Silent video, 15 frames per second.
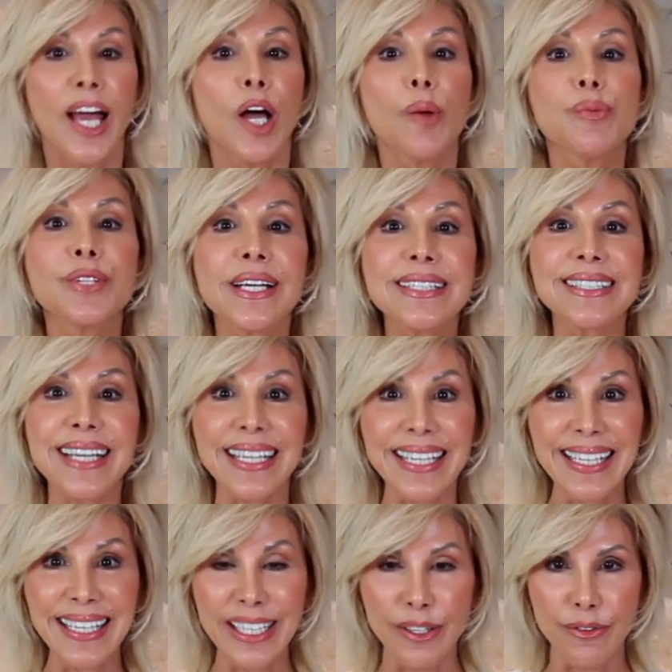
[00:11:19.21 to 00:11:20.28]
helps us
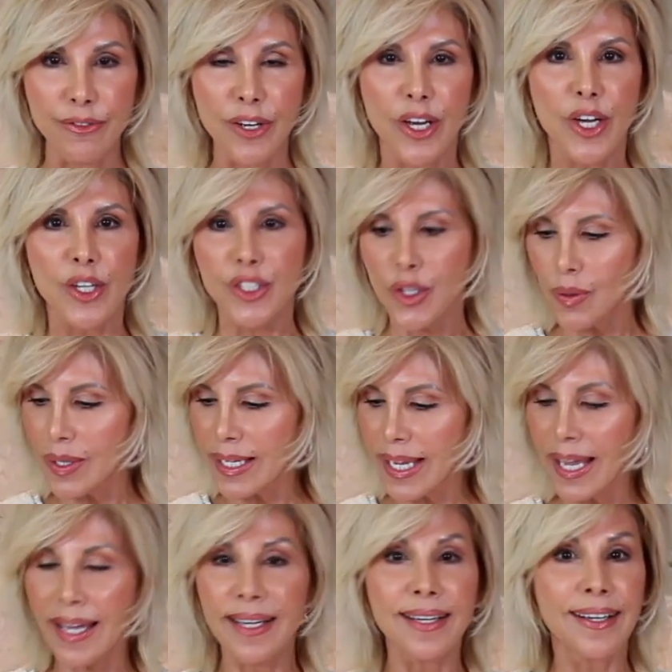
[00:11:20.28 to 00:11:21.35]
live. So,
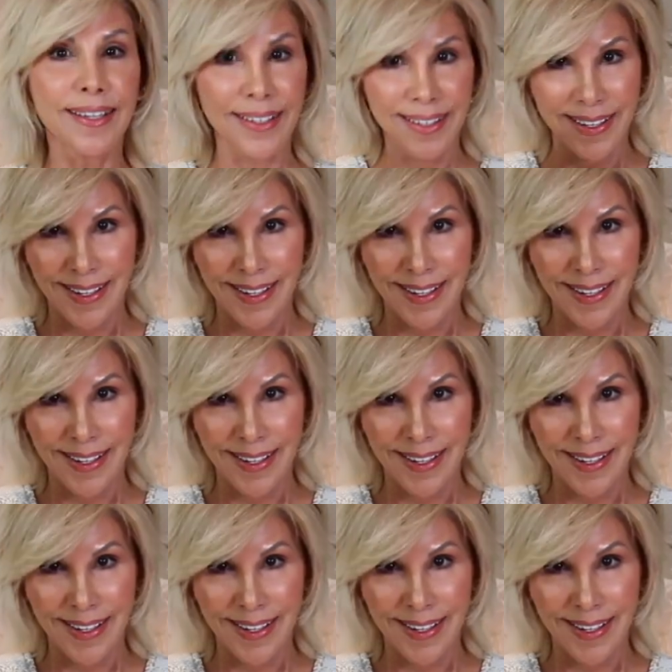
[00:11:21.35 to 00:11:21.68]
again,